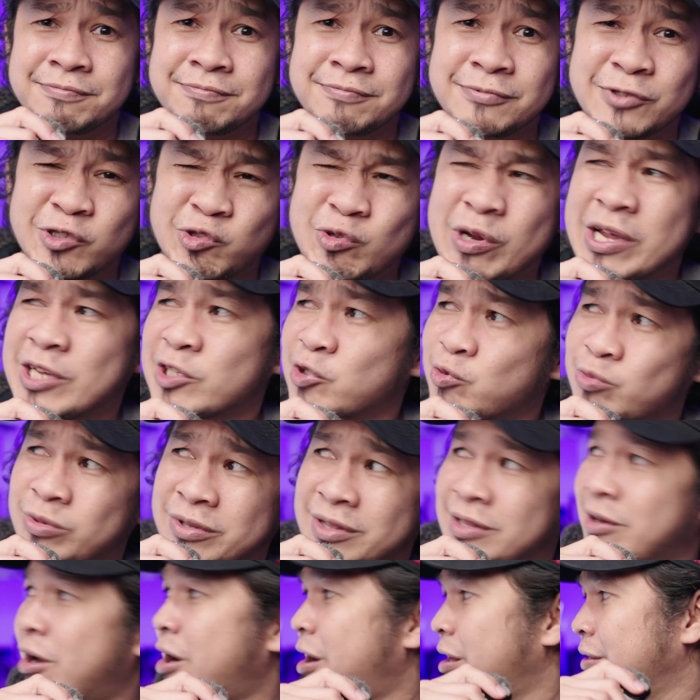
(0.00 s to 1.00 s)
Stressed
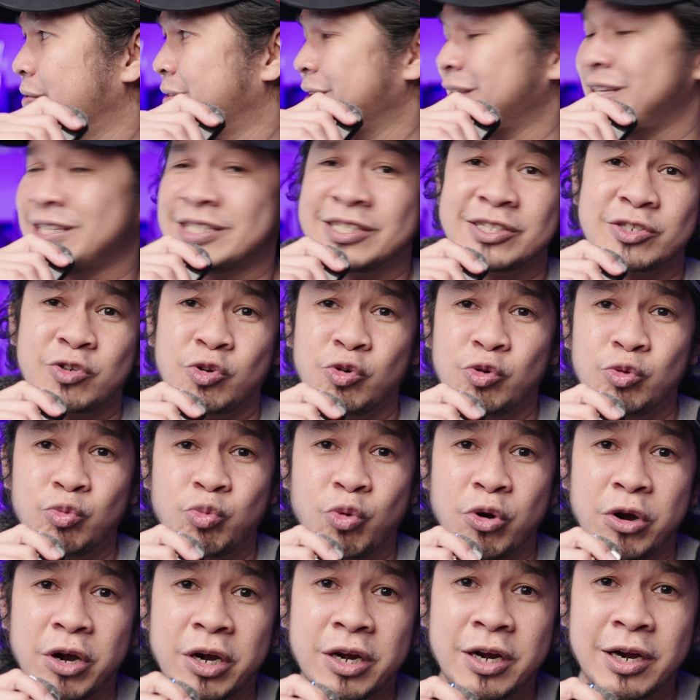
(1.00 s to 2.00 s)
with all the
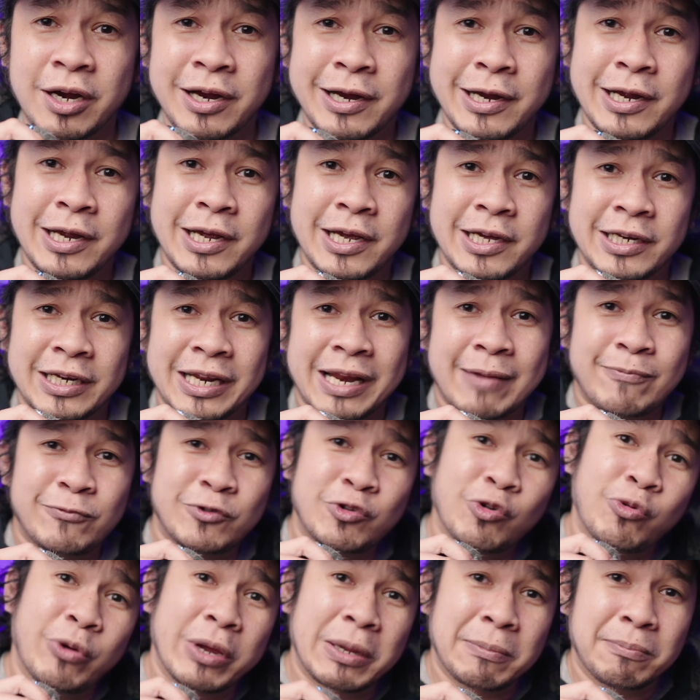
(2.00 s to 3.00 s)
schoolwork that I'm
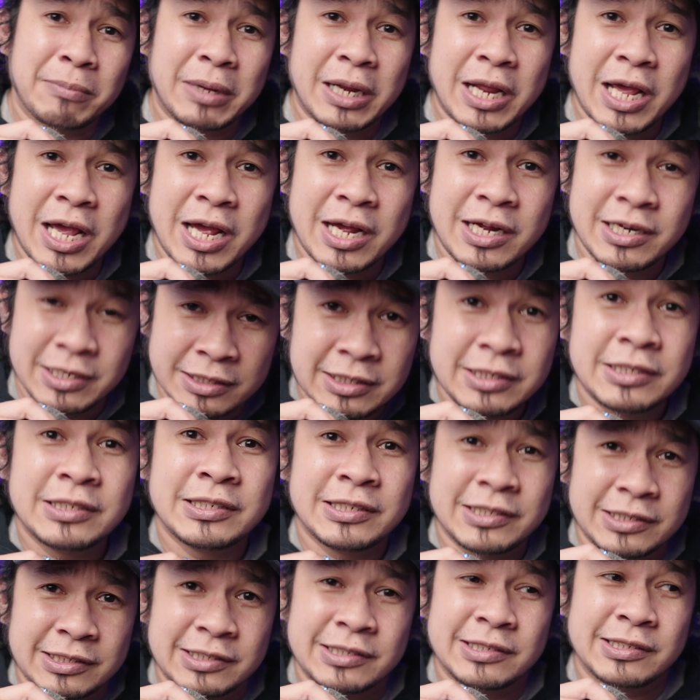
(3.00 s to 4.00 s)
doing, but I
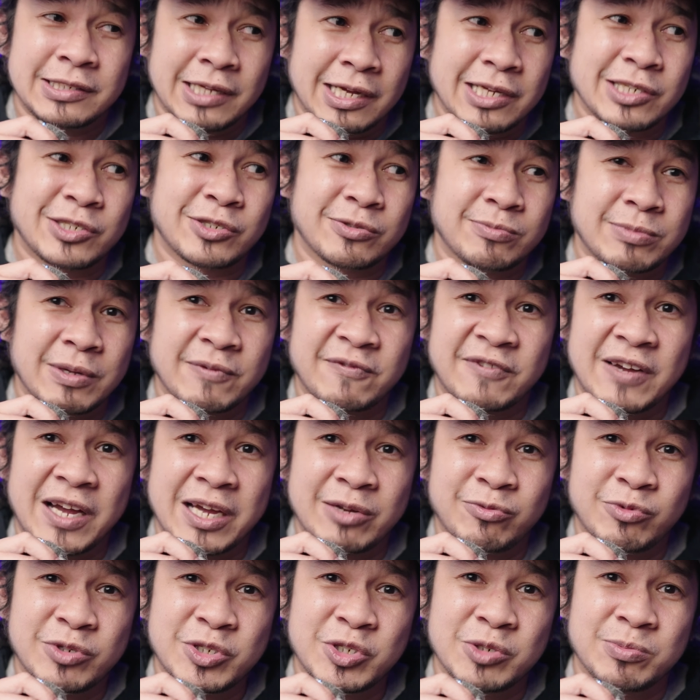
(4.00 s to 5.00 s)
should be
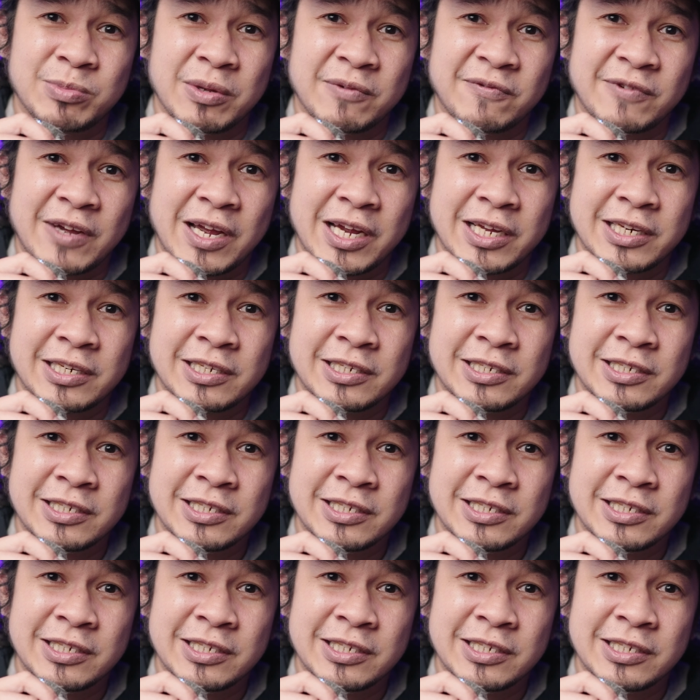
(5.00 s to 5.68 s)
fine. We should be fine.